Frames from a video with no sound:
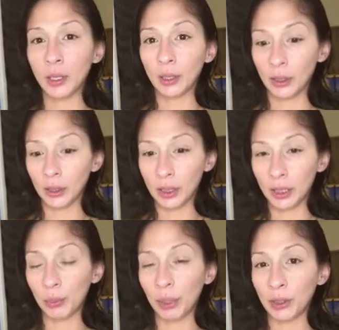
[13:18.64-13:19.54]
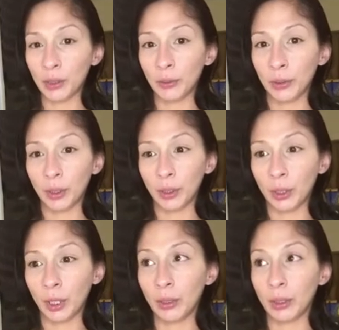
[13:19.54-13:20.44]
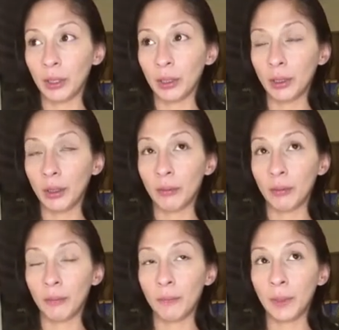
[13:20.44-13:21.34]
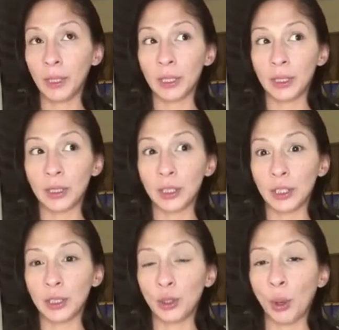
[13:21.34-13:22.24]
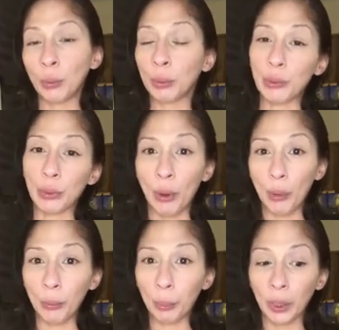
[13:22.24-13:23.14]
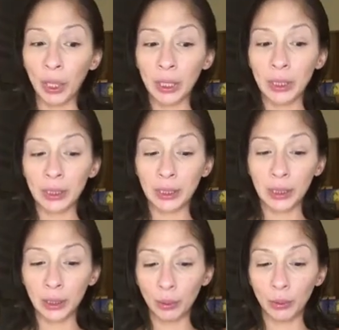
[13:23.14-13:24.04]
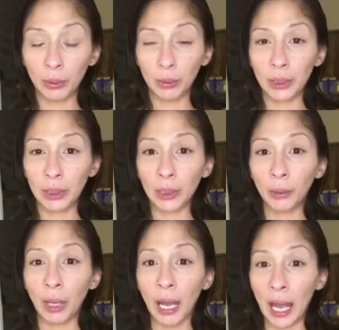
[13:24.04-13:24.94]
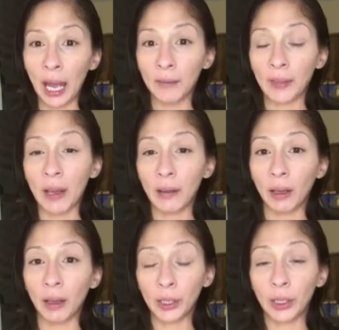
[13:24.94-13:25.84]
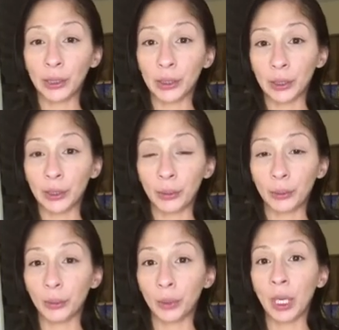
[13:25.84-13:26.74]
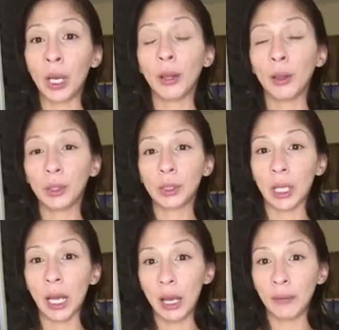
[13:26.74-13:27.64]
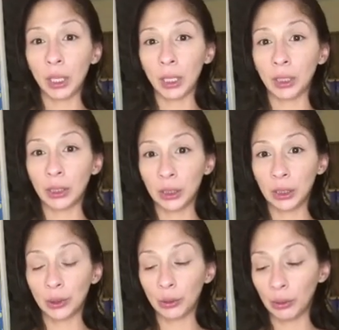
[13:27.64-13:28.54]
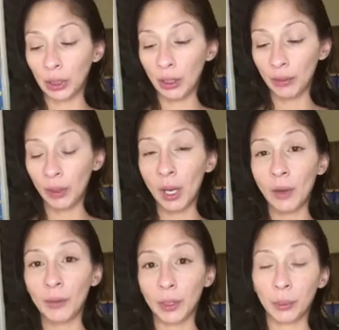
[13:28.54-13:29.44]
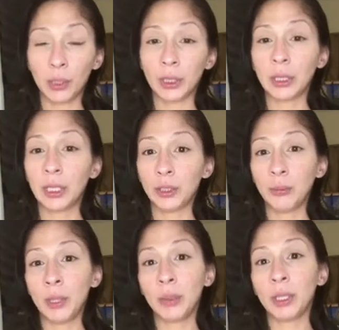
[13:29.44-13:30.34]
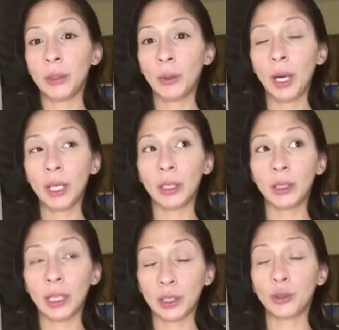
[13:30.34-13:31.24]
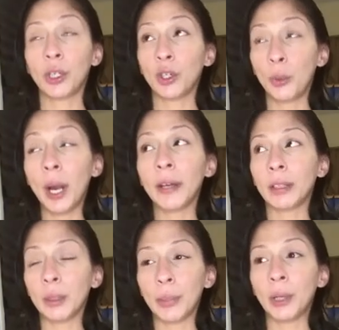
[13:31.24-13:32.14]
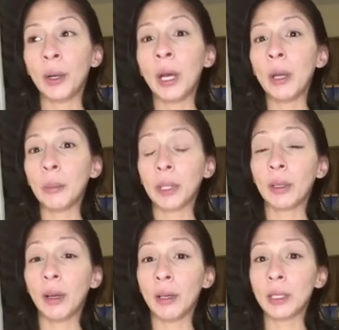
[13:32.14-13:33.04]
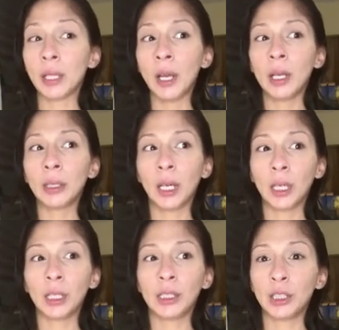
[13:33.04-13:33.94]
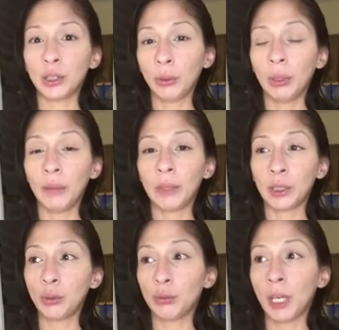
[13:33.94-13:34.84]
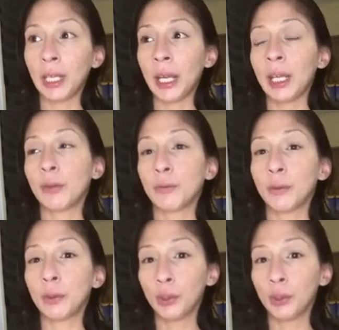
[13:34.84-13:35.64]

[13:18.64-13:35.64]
despite your current feelings, just don't lose hope. Still have that unconditional, or learn to have unconditional love for the person that you are inquiring about, because the unconditional love that you radiate through your